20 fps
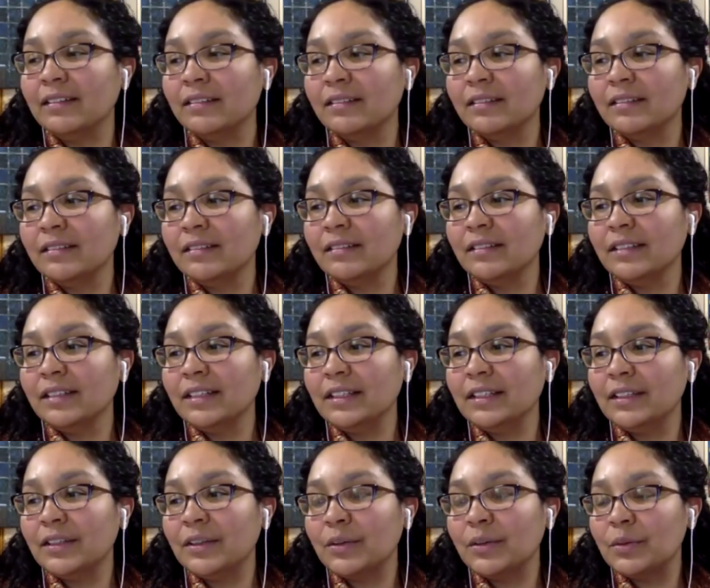you
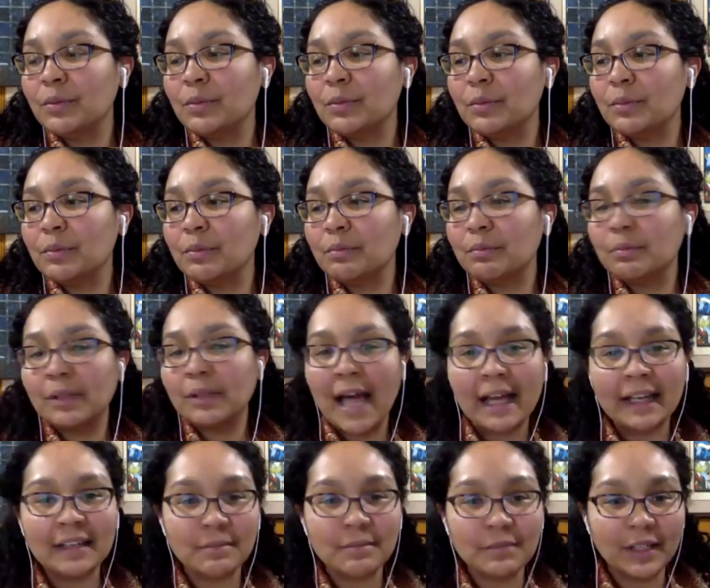know,
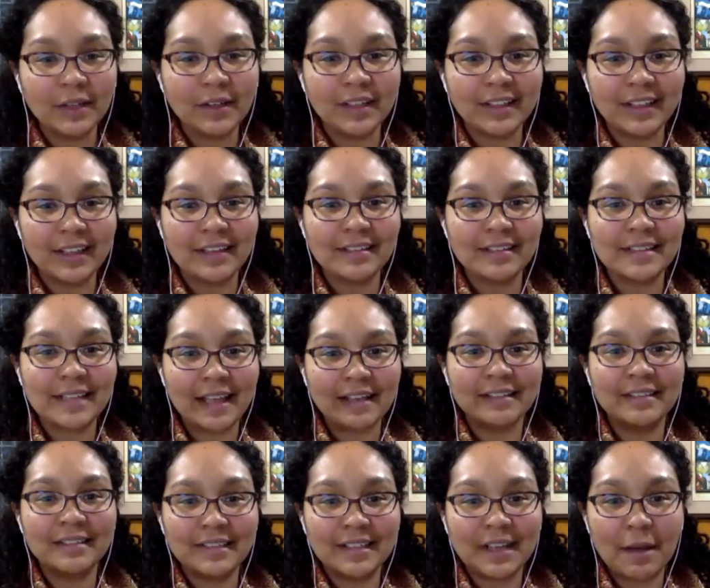Black Americans
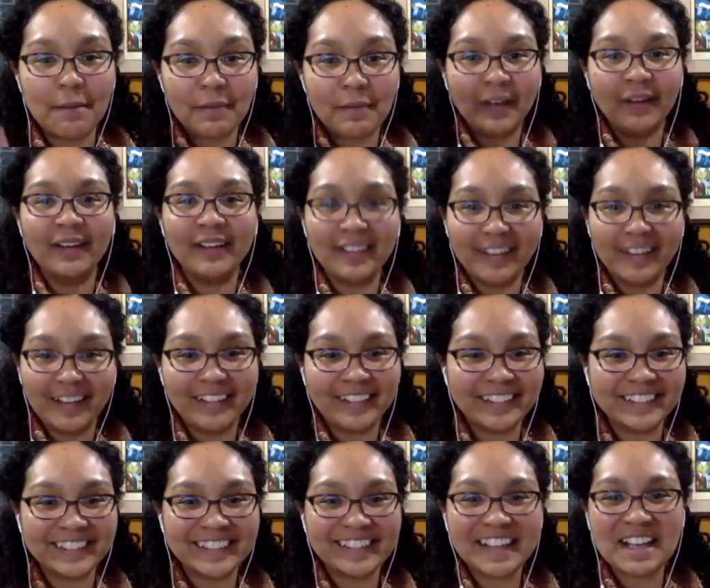and America,
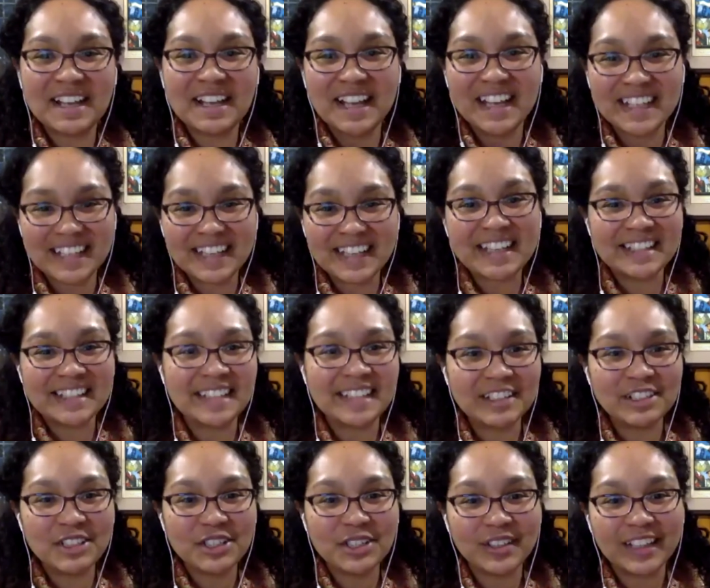
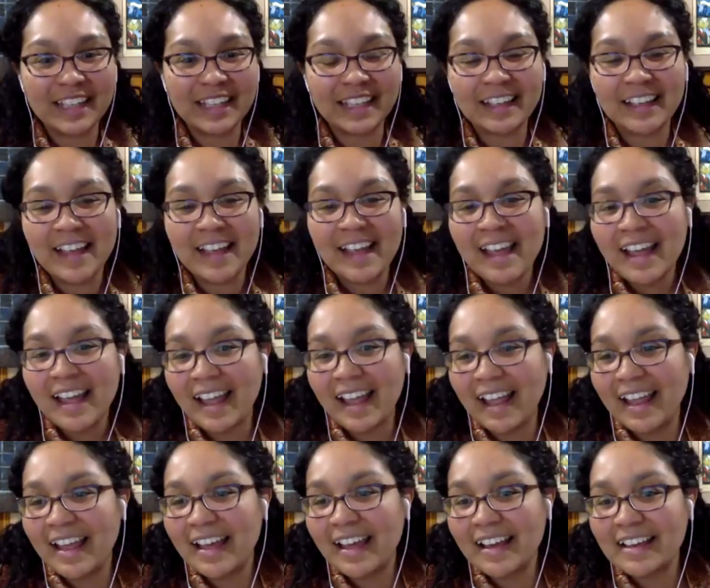essentially,
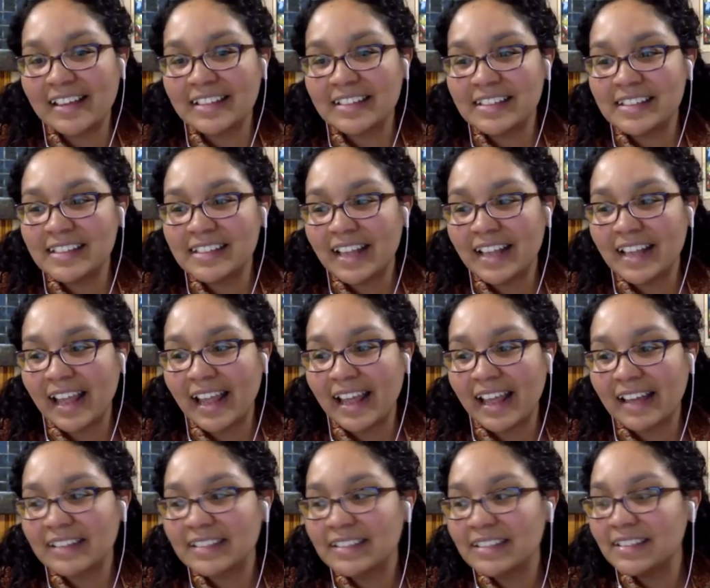and
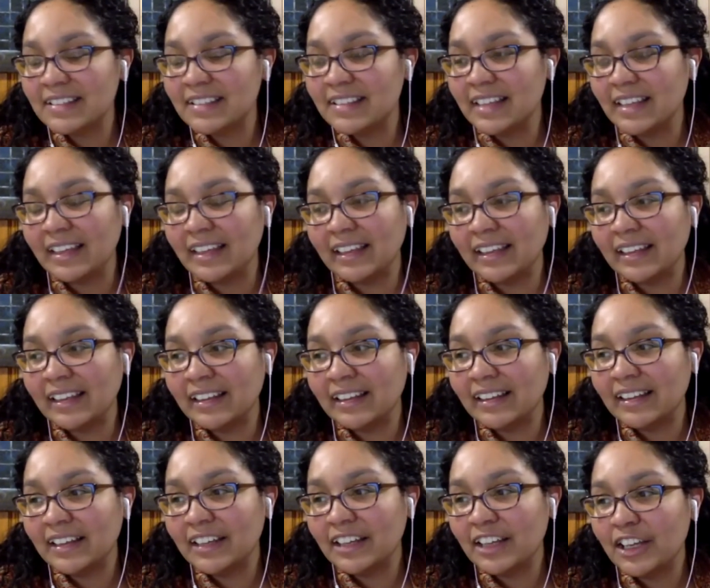the,
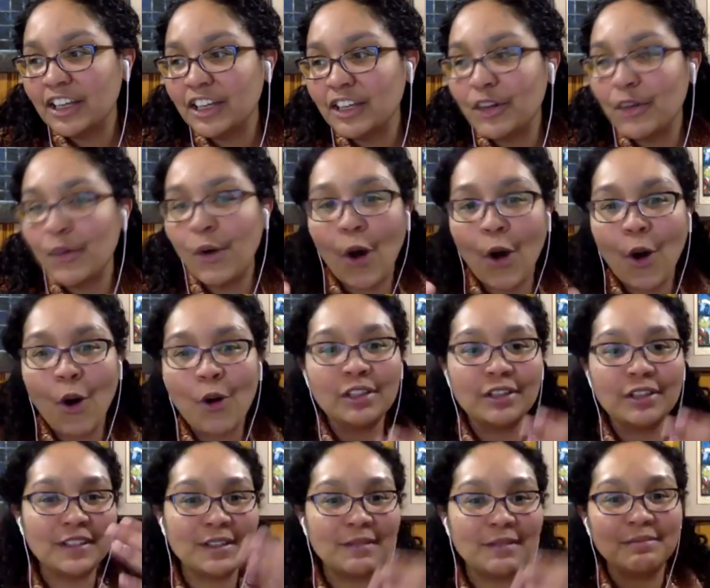you know, all
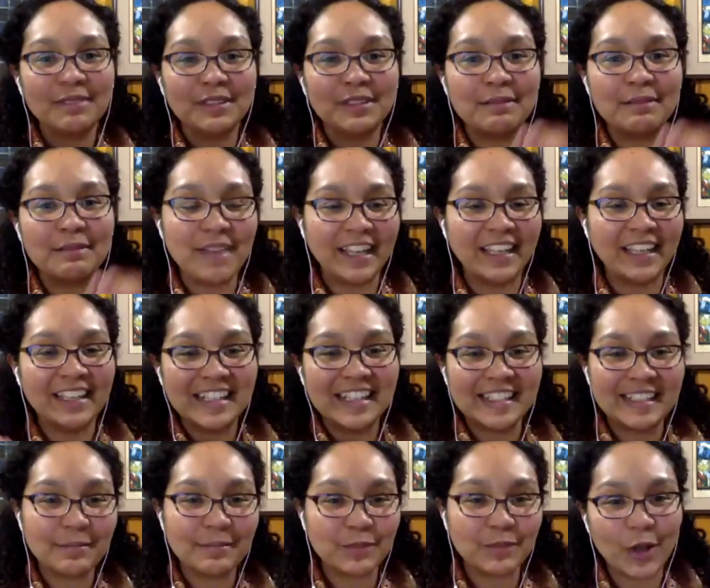of the
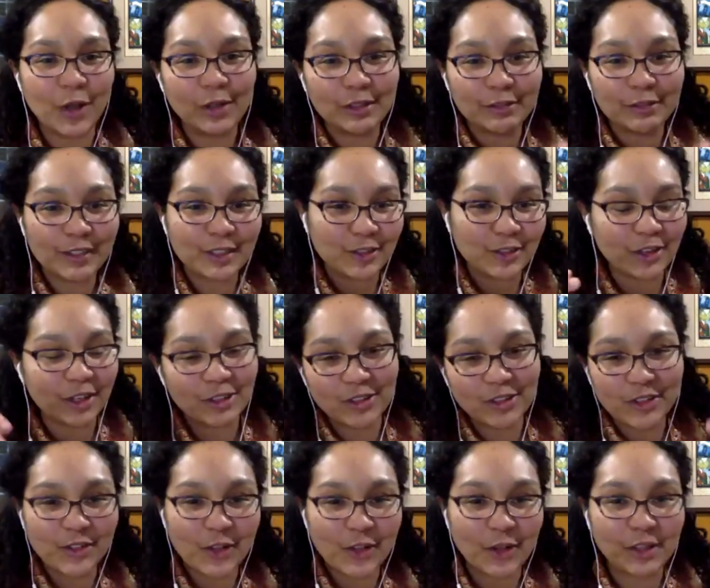mechanisms, all of the
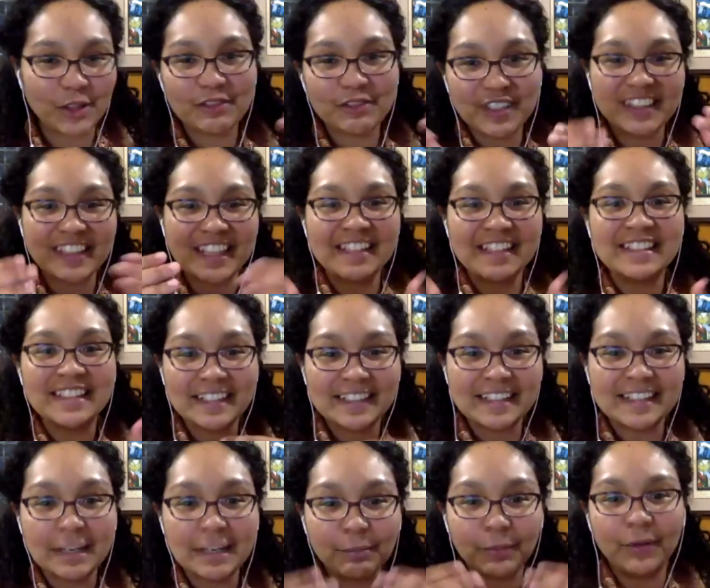structures, all of the things that
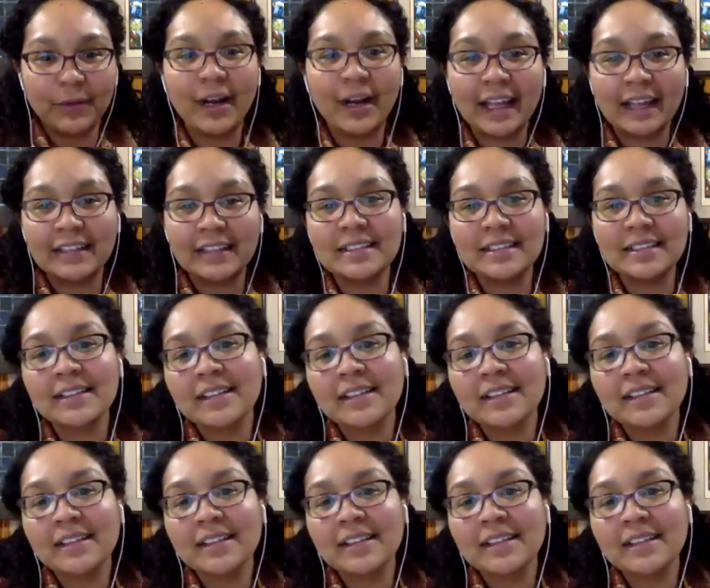separate